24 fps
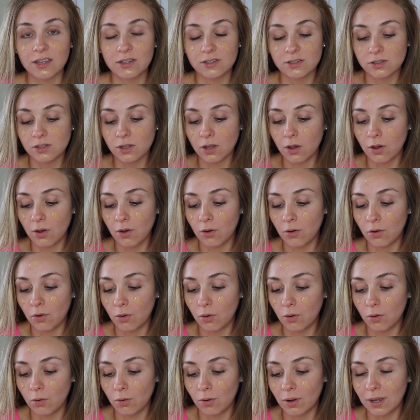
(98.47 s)

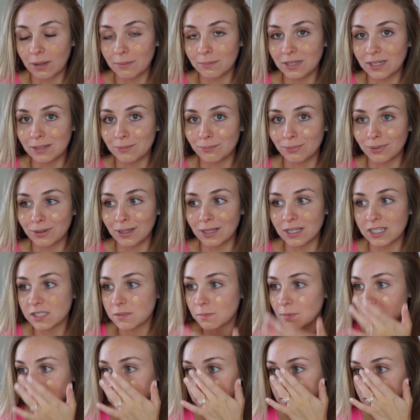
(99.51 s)
So, I mean, plus.